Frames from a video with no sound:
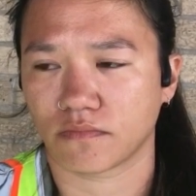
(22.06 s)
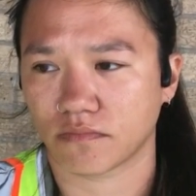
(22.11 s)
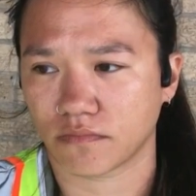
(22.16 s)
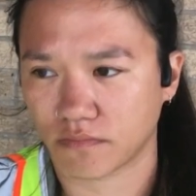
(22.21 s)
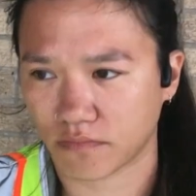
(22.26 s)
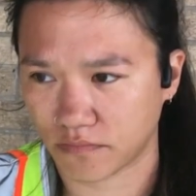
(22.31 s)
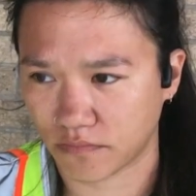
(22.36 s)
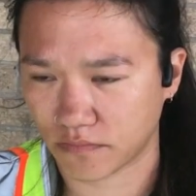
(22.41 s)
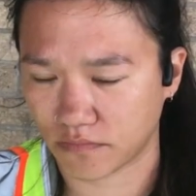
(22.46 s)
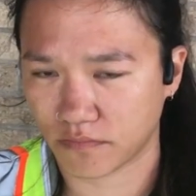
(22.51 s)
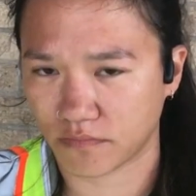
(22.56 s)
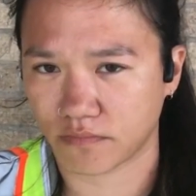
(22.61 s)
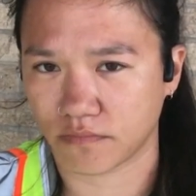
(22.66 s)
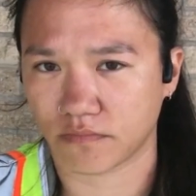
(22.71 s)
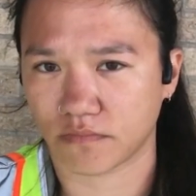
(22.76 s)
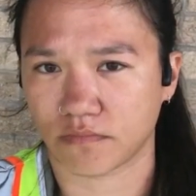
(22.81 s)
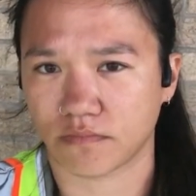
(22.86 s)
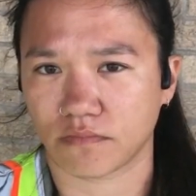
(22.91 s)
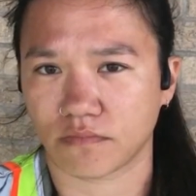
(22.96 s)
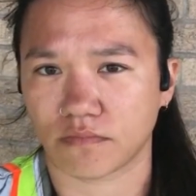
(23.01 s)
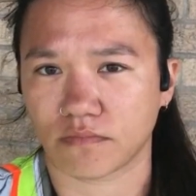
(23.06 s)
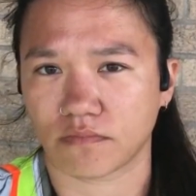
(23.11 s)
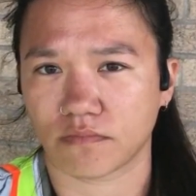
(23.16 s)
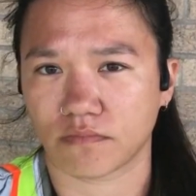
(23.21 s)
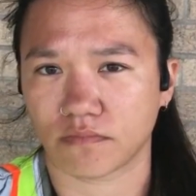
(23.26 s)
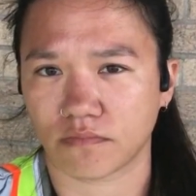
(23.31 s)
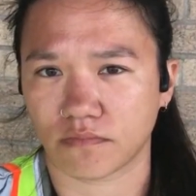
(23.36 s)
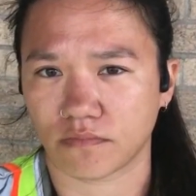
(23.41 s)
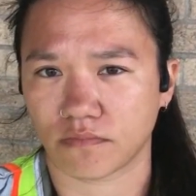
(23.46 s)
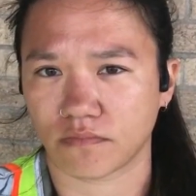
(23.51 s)

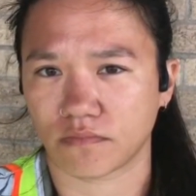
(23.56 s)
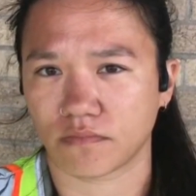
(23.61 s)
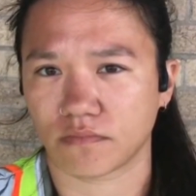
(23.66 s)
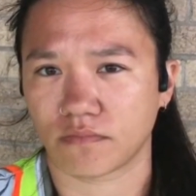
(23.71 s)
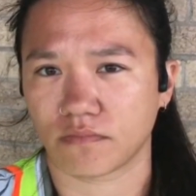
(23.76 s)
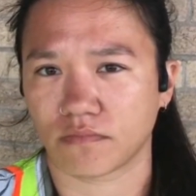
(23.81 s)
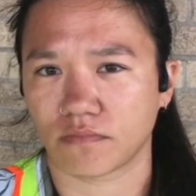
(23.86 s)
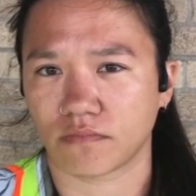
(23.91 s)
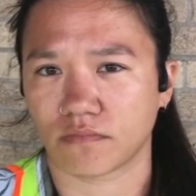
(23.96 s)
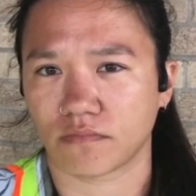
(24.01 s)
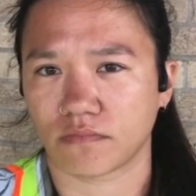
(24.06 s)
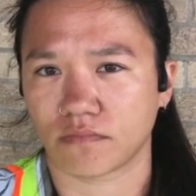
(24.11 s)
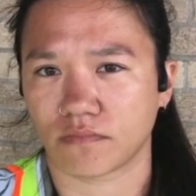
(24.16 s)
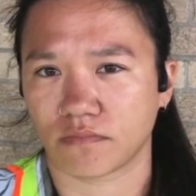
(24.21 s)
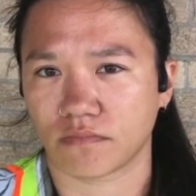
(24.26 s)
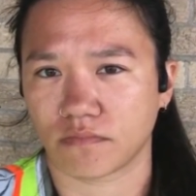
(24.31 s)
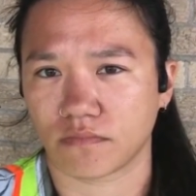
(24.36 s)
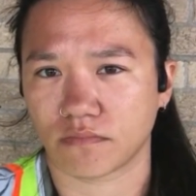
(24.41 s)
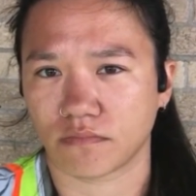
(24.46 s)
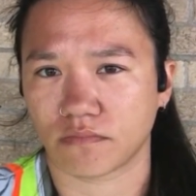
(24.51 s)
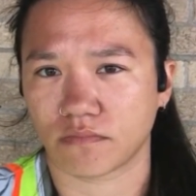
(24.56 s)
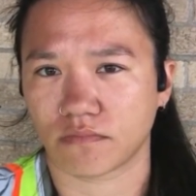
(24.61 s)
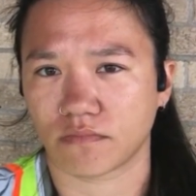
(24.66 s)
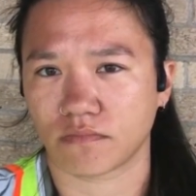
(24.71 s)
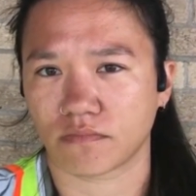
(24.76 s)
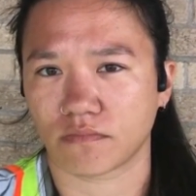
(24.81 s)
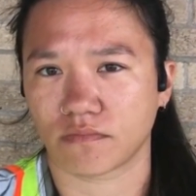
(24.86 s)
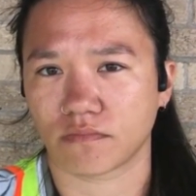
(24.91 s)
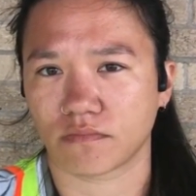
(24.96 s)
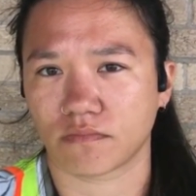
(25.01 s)

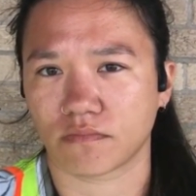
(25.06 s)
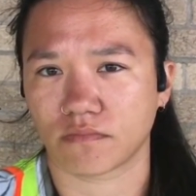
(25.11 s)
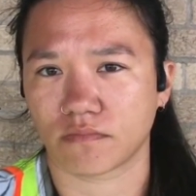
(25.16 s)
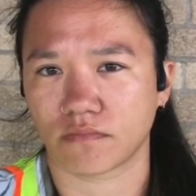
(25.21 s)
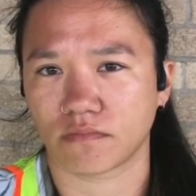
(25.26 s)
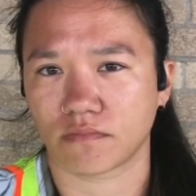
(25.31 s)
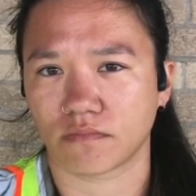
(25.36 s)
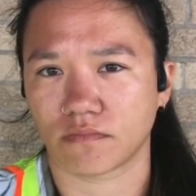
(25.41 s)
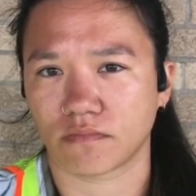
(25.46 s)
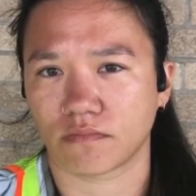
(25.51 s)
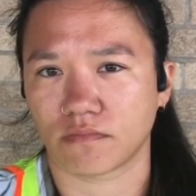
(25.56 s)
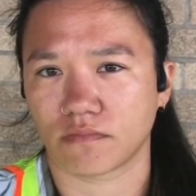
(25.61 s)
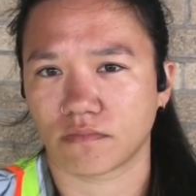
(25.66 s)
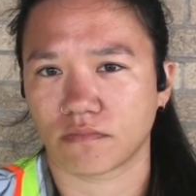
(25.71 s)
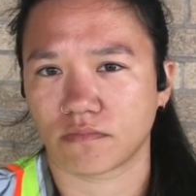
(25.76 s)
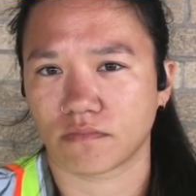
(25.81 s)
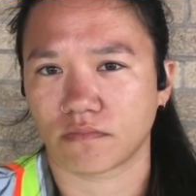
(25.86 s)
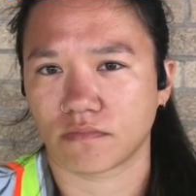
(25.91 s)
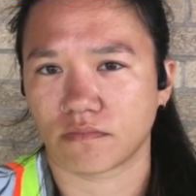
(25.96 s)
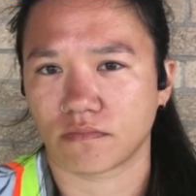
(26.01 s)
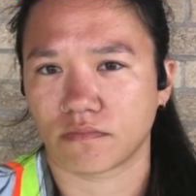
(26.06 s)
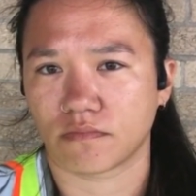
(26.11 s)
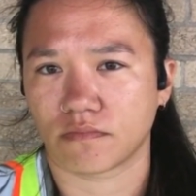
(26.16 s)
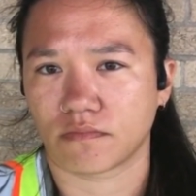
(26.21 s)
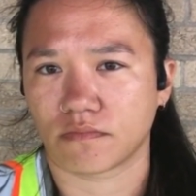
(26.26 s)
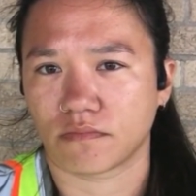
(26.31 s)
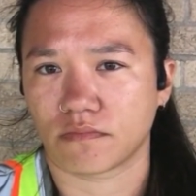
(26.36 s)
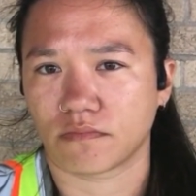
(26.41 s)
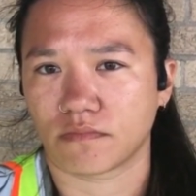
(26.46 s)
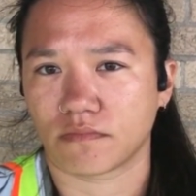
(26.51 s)

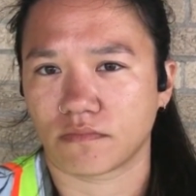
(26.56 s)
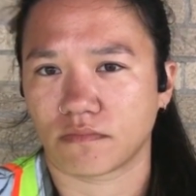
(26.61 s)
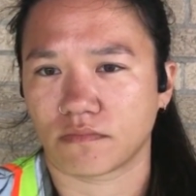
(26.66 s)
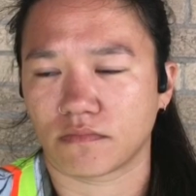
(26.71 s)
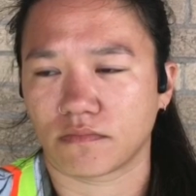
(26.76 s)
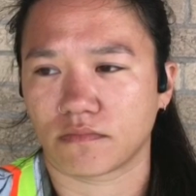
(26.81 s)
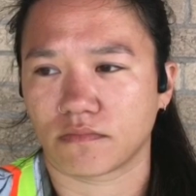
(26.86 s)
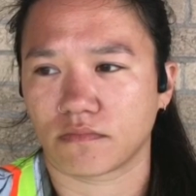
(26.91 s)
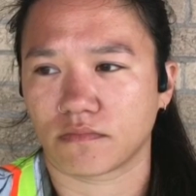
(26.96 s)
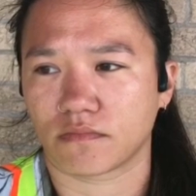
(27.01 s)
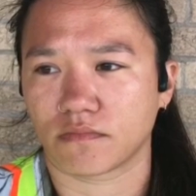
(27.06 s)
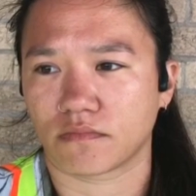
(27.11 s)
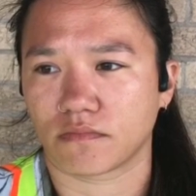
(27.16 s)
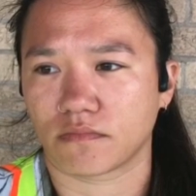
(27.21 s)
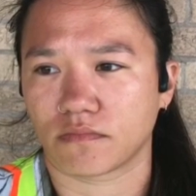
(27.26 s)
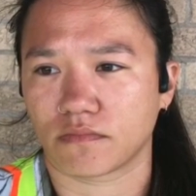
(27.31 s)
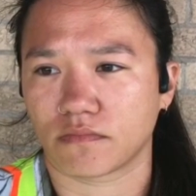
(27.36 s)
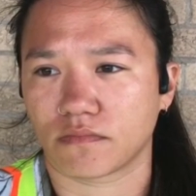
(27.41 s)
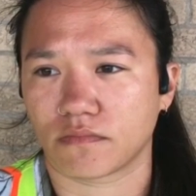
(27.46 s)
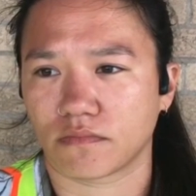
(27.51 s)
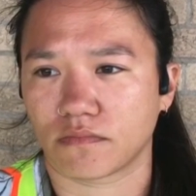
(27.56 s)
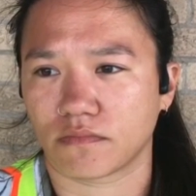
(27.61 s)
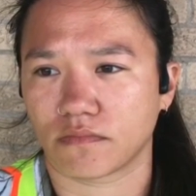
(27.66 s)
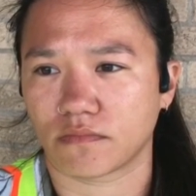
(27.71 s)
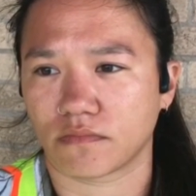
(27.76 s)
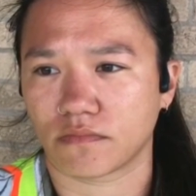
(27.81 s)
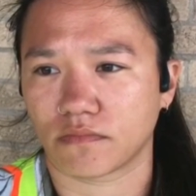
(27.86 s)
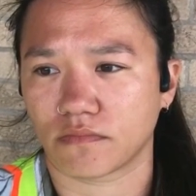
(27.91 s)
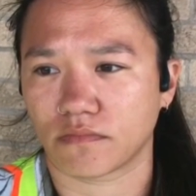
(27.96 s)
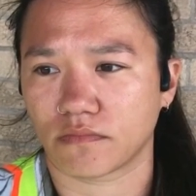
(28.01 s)

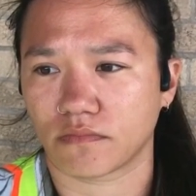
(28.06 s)
[no speech]